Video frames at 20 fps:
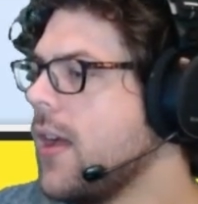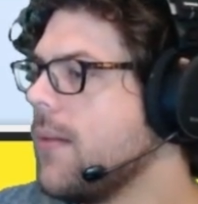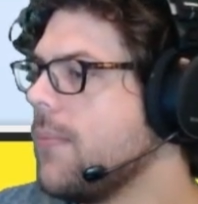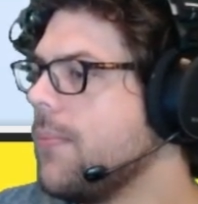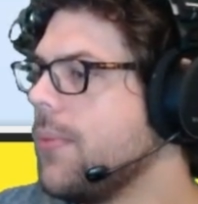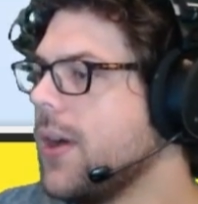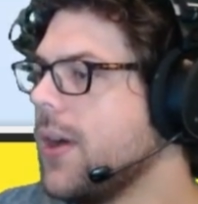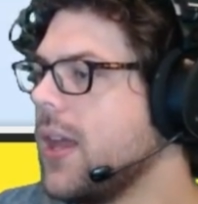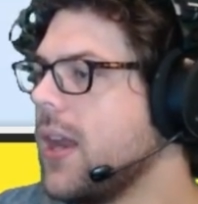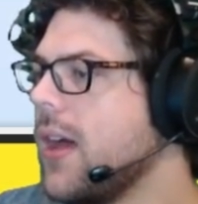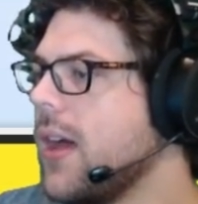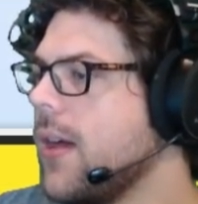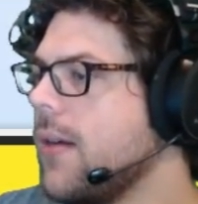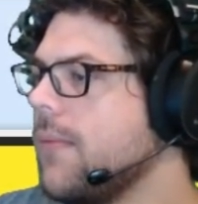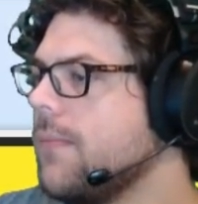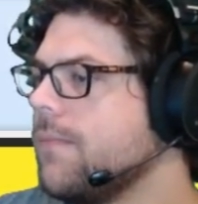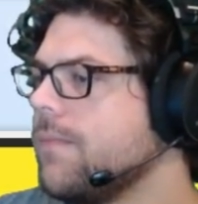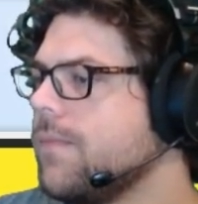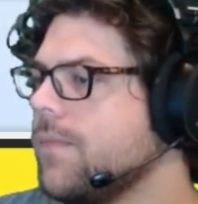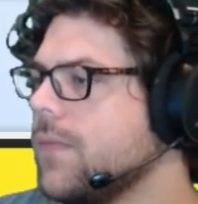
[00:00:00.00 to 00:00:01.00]
But
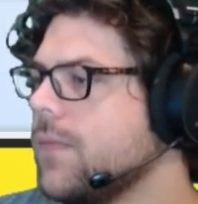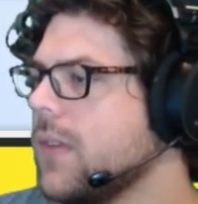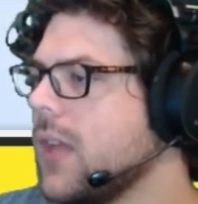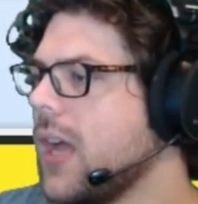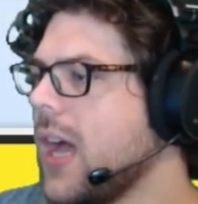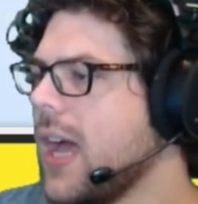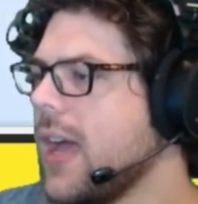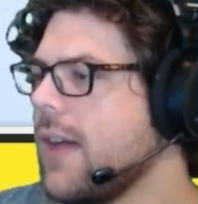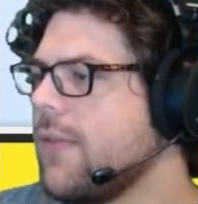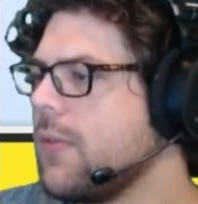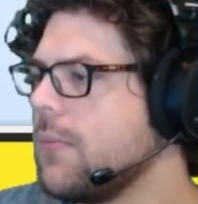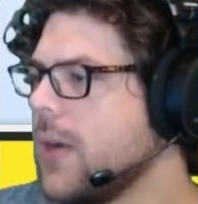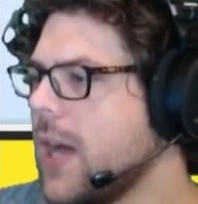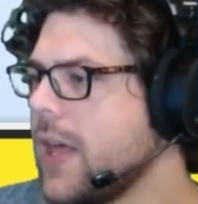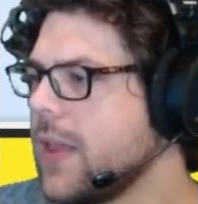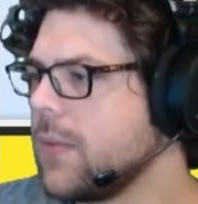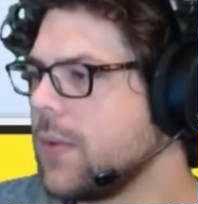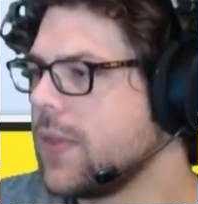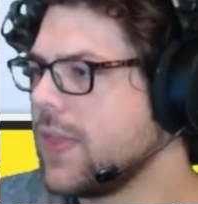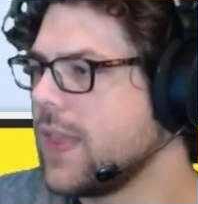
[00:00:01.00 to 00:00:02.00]
I haven't
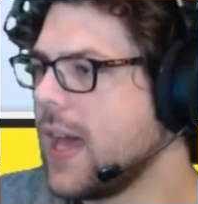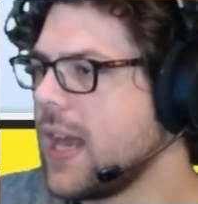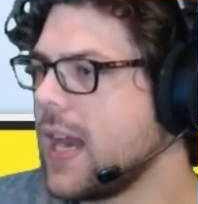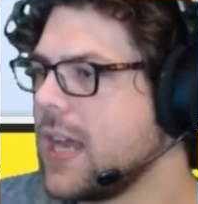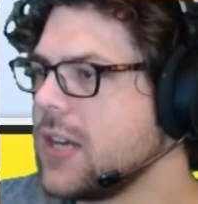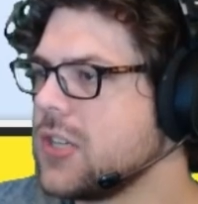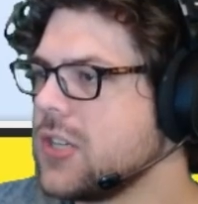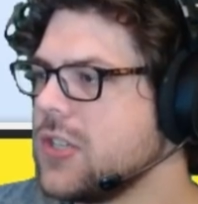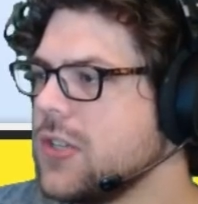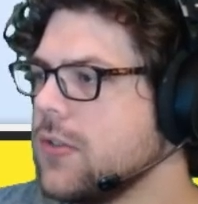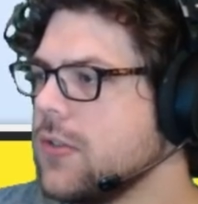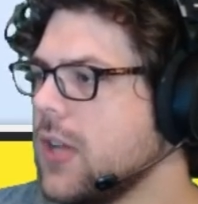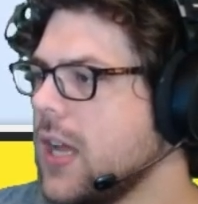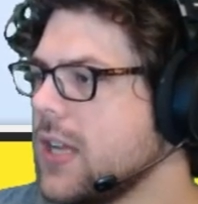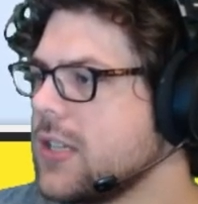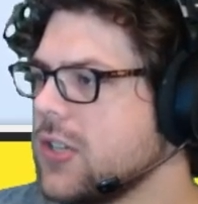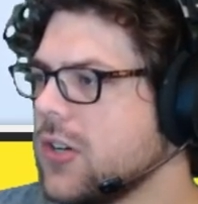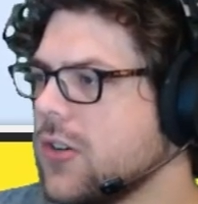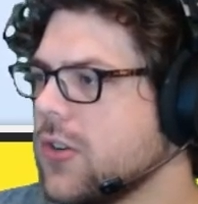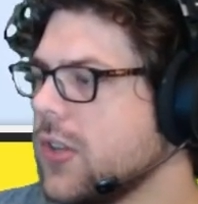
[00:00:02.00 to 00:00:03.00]
bothered with that. I
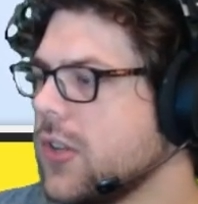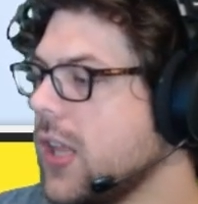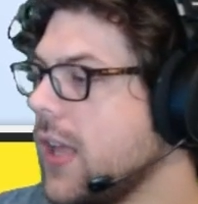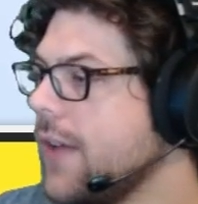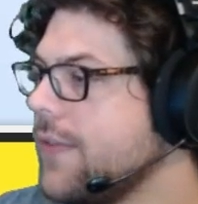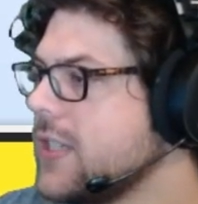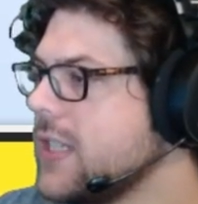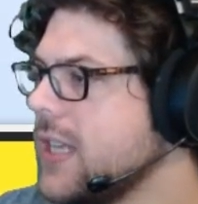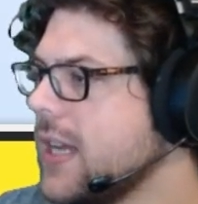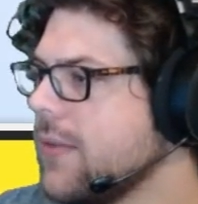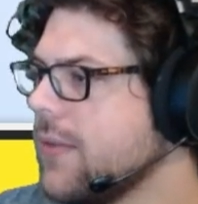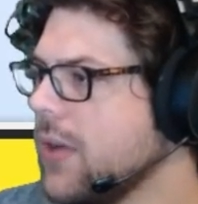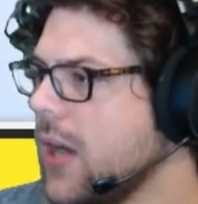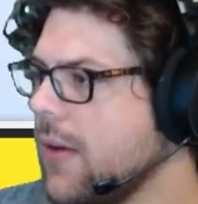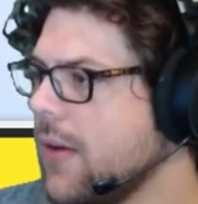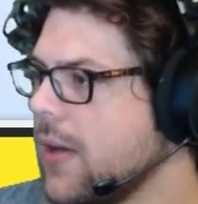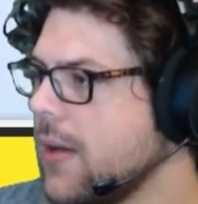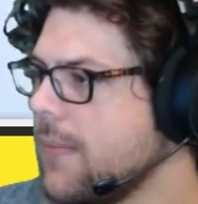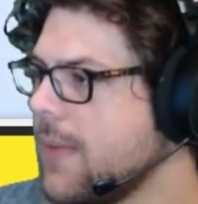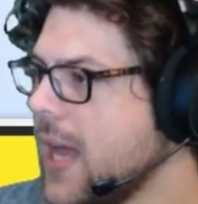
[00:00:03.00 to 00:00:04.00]
circle the left stick when I
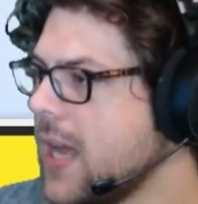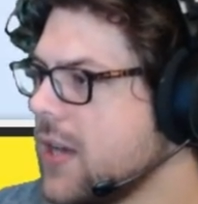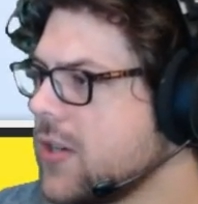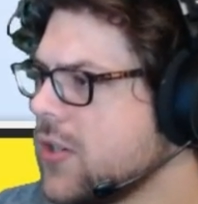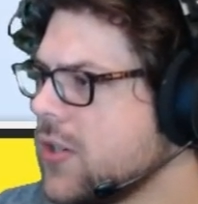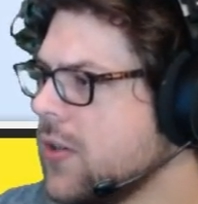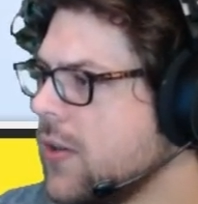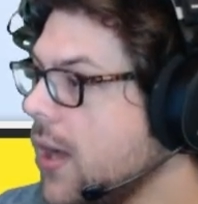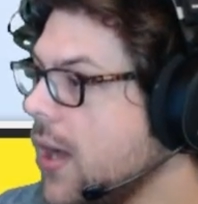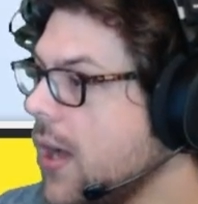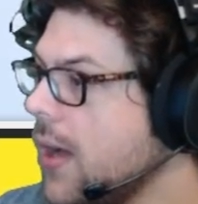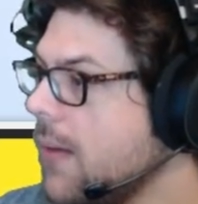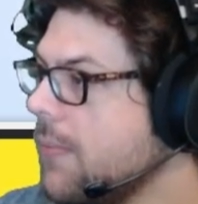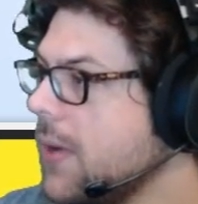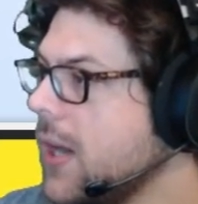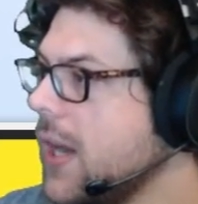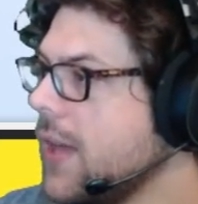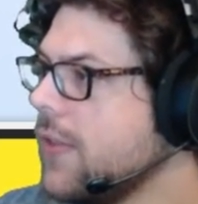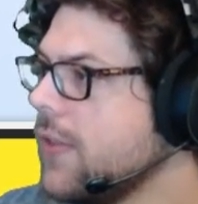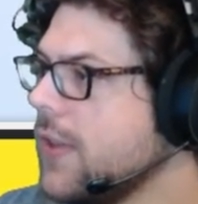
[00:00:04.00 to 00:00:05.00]
want to mash.
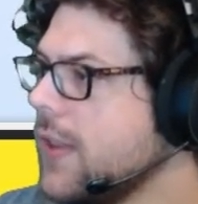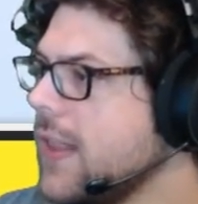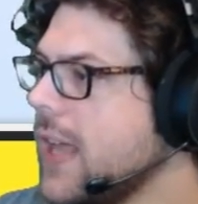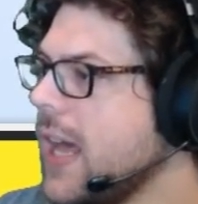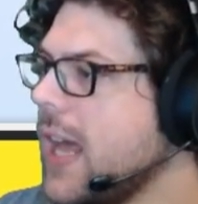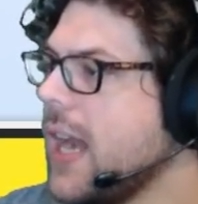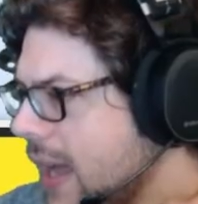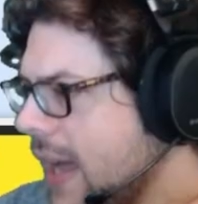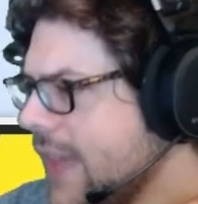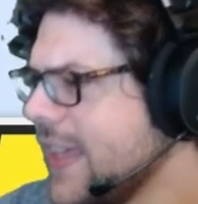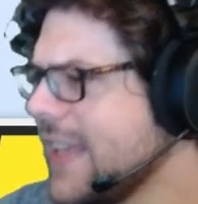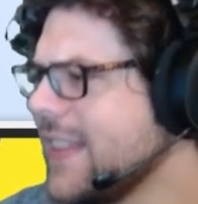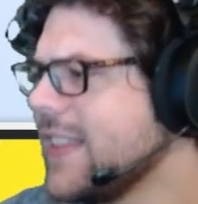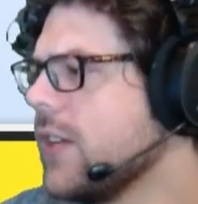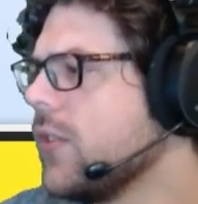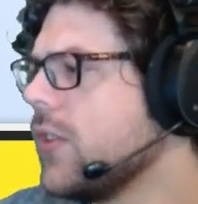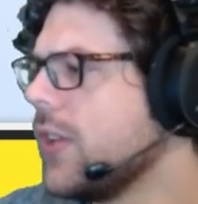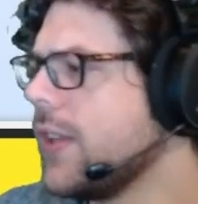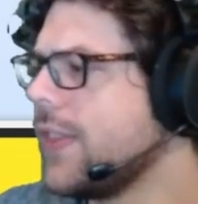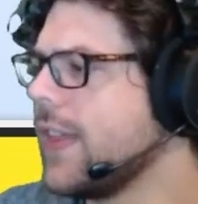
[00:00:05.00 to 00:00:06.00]
But other than that, I think
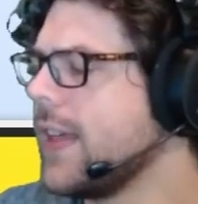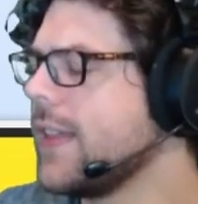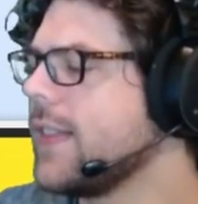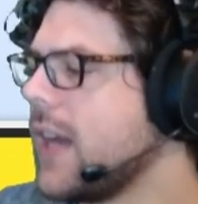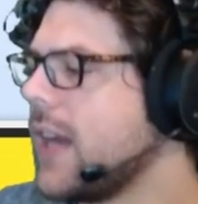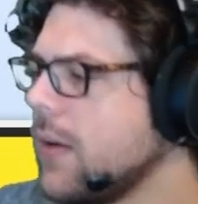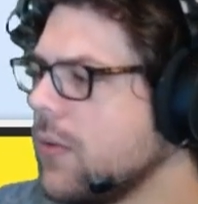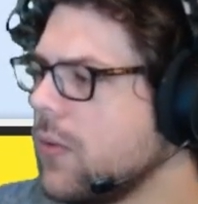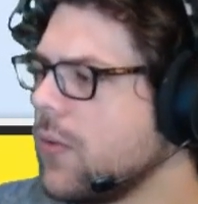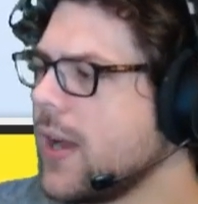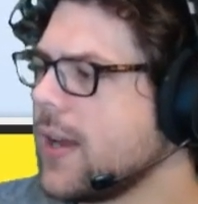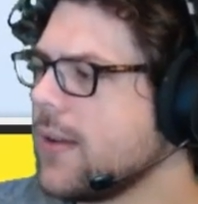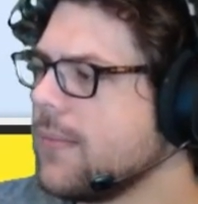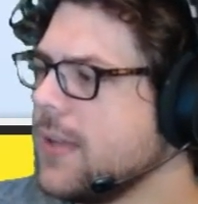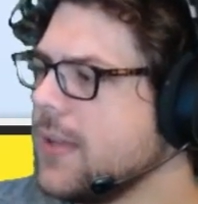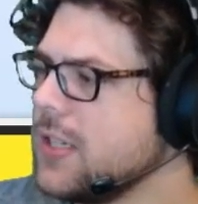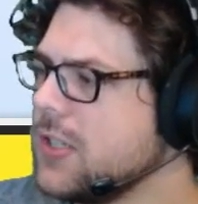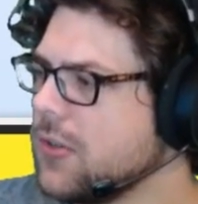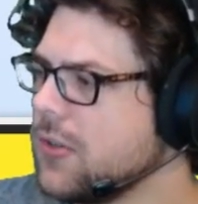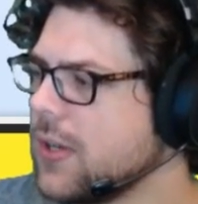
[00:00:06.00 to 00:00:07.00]
the only thing that I would
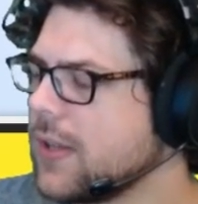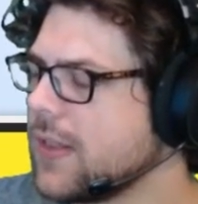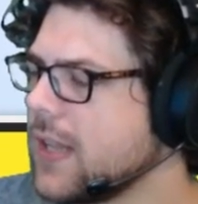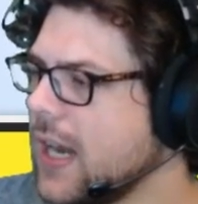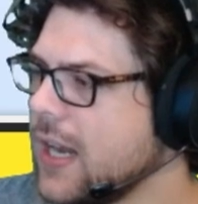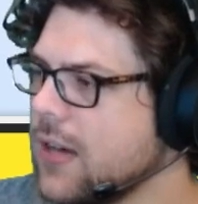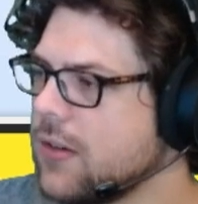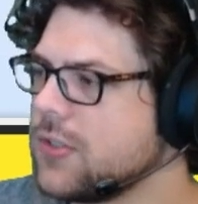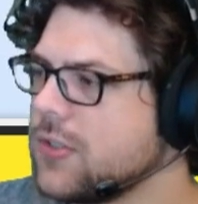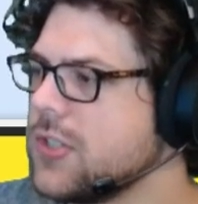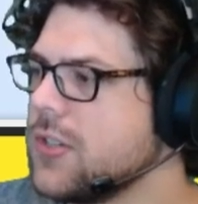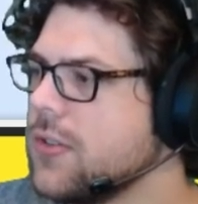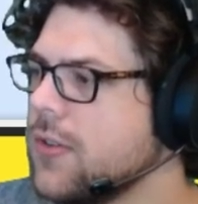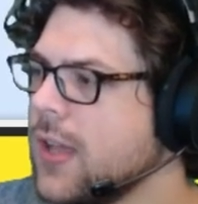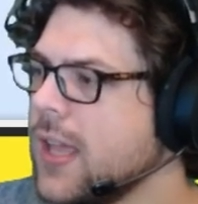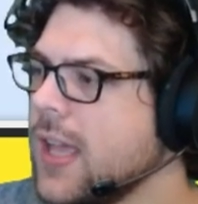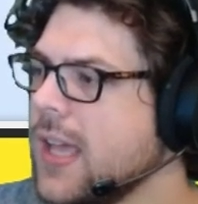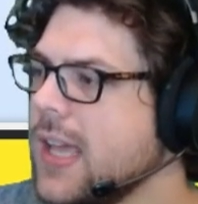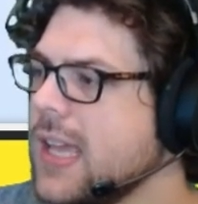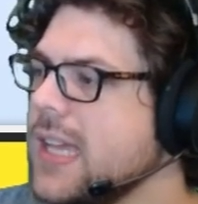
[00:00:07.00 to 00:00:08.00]
recommend doing that I don't do
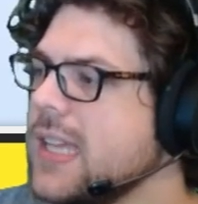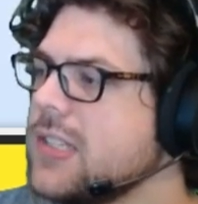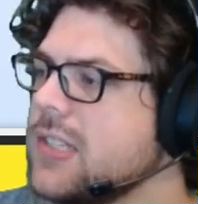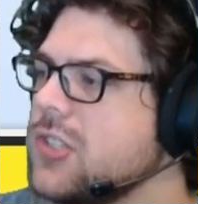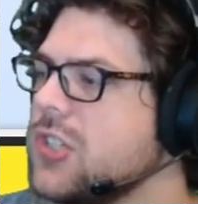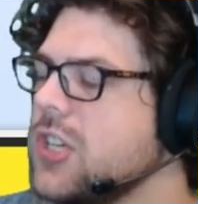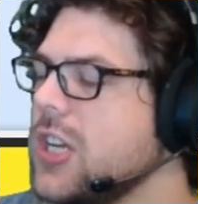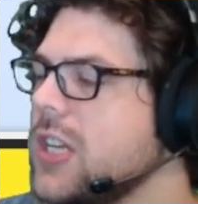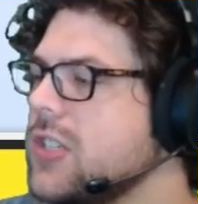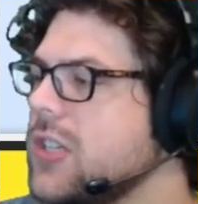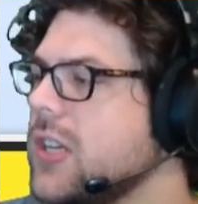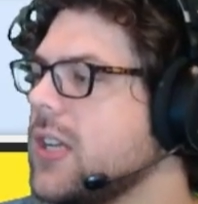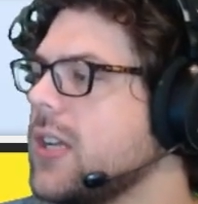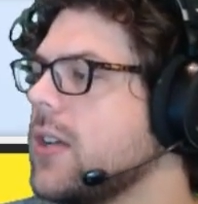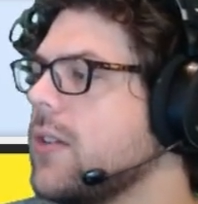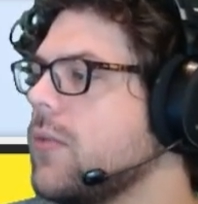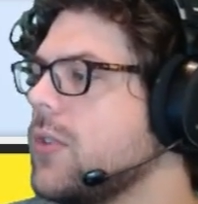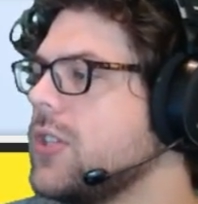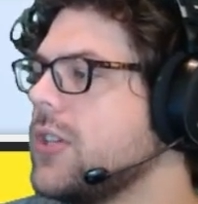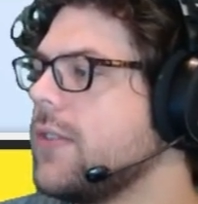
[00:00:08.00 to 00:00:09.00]
is changing
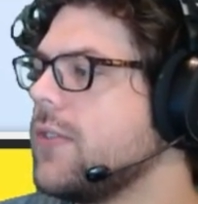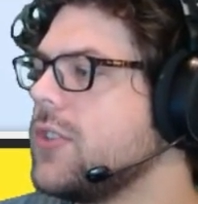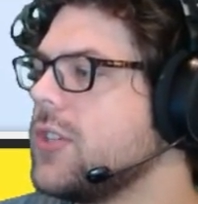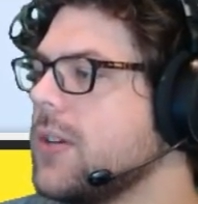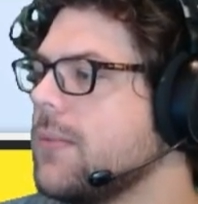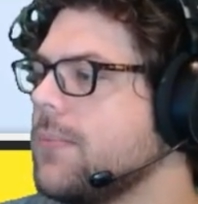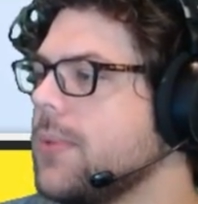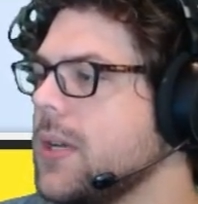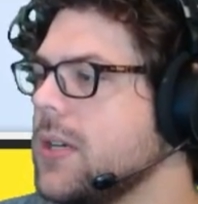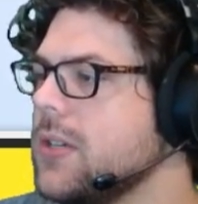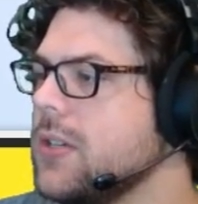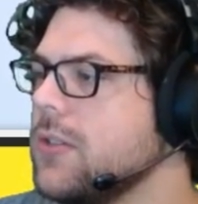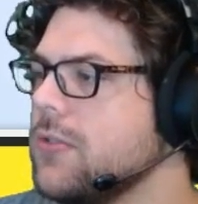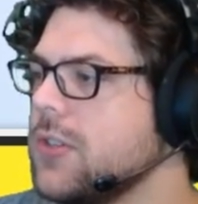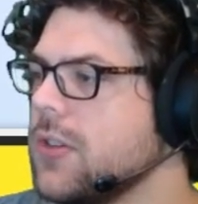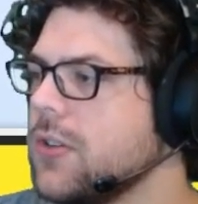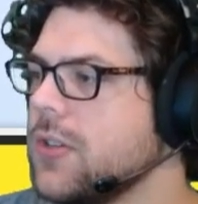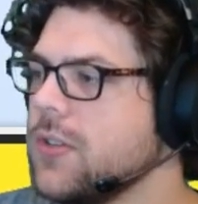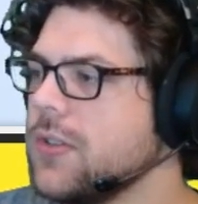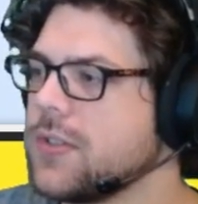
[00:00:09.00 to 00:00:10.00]
whichever jump button you
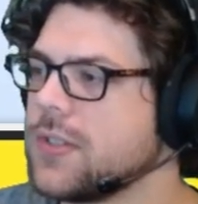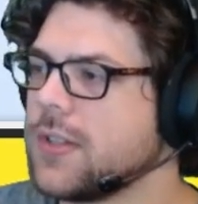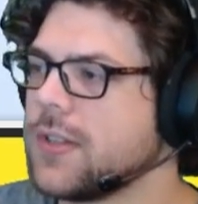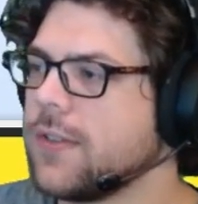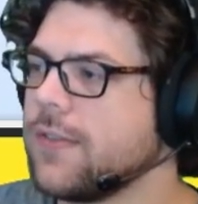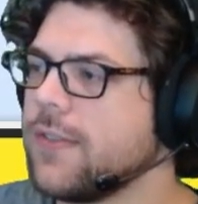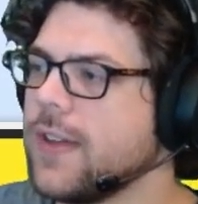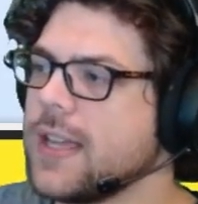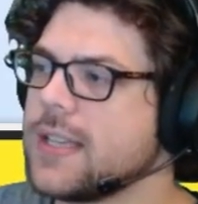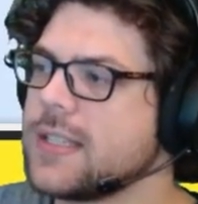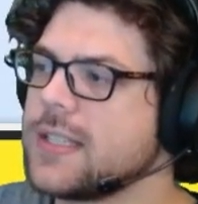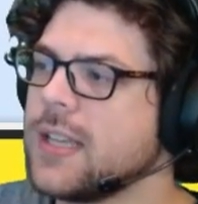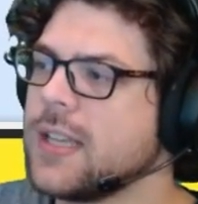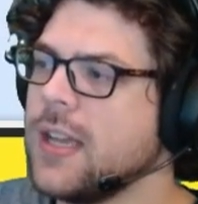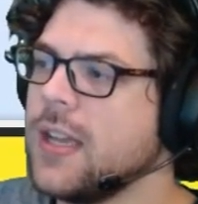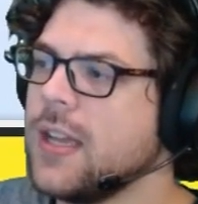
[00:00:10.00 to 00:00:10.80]
don't use on the face